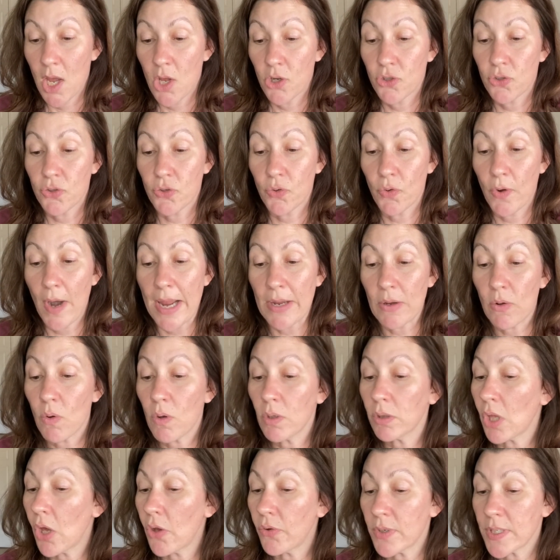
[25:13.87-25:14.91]
tranquil
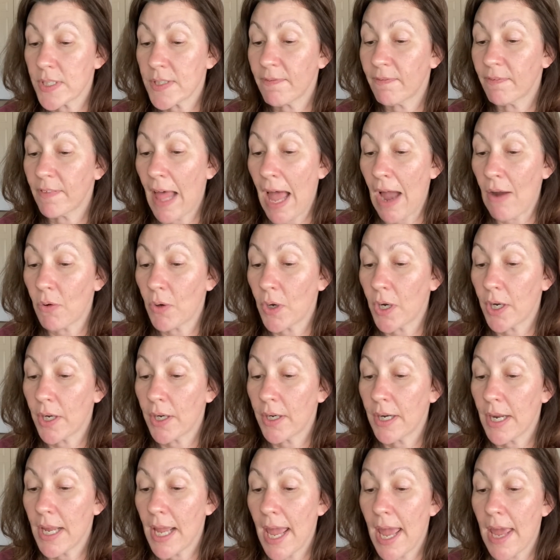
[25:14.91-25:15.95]
lotus flower,
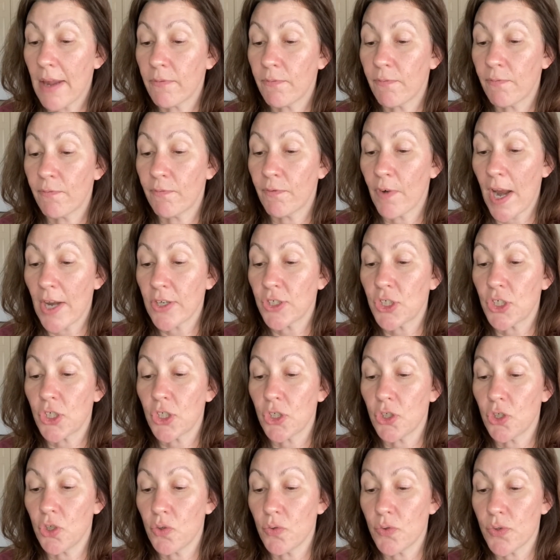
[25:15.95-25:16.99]
and fresh
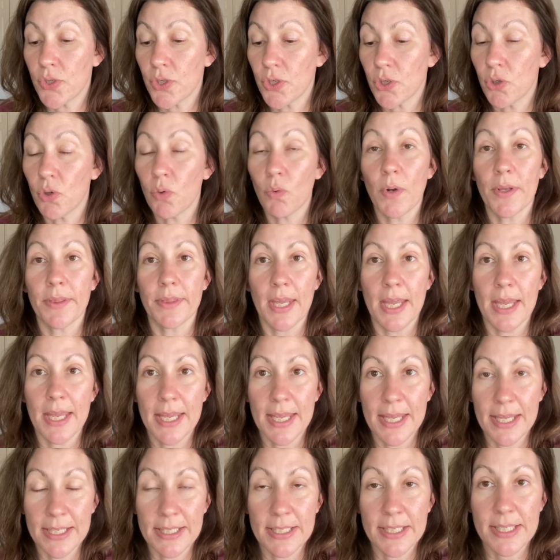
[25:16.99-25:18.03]
yuzu with
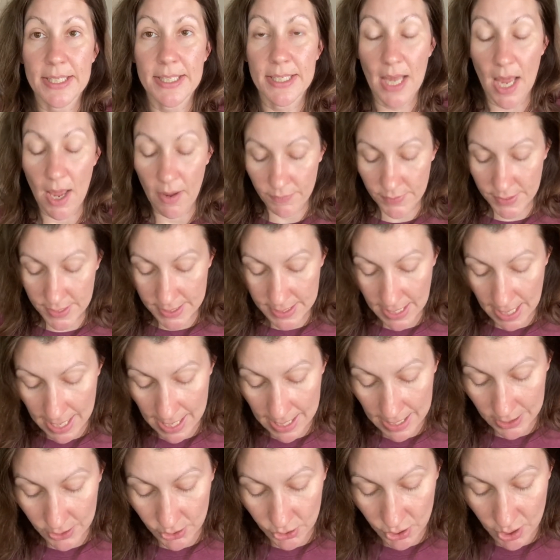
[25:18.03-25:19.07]
hints of
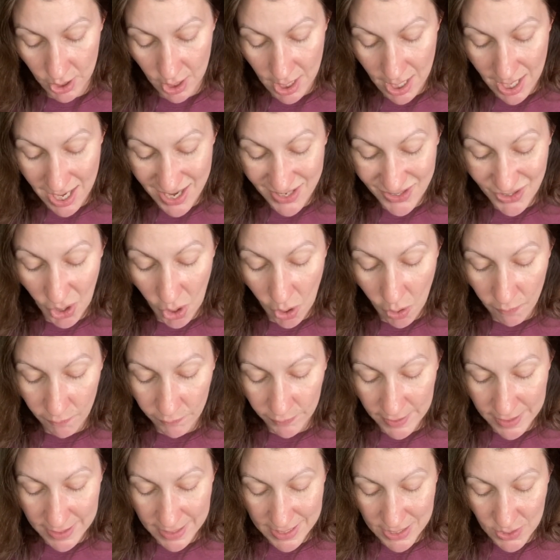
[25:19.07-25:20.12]
sage. So
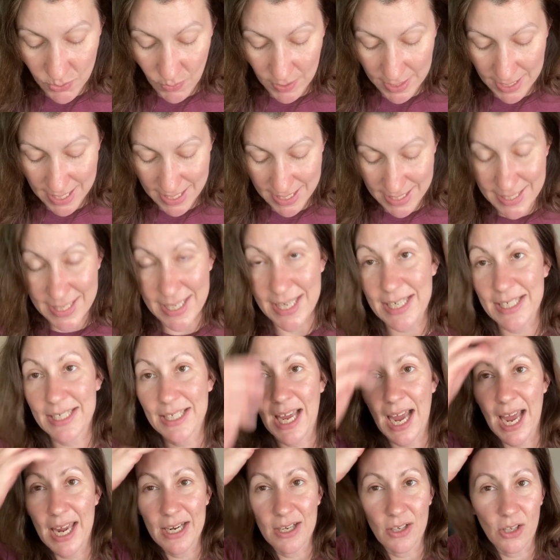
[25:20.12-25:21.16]
hopefully this one isn't
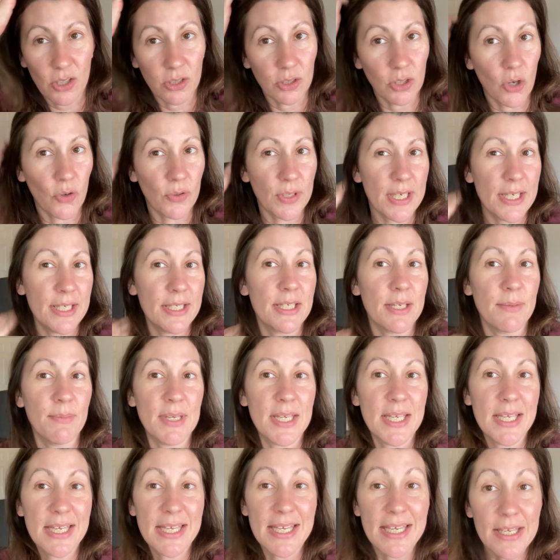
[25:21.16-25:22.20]
kind of cologne-y to
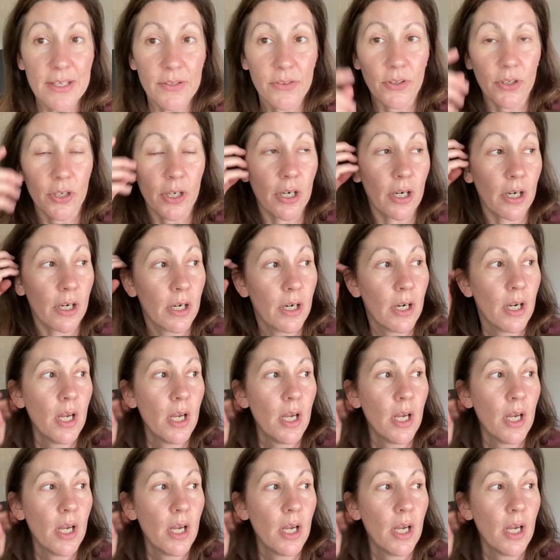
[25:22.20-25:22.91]
me either.